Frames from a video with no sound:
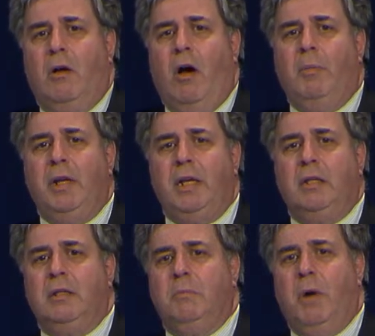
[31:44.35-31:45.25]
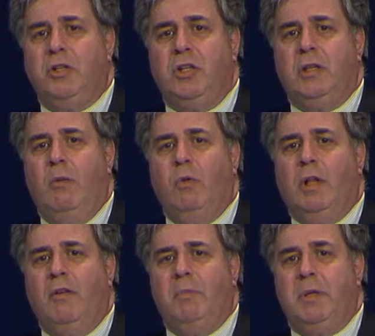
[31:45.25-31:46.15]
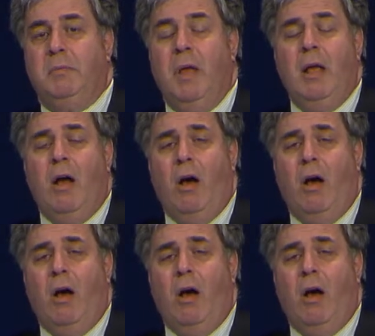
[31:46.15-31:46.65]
Albany and the budget that will have been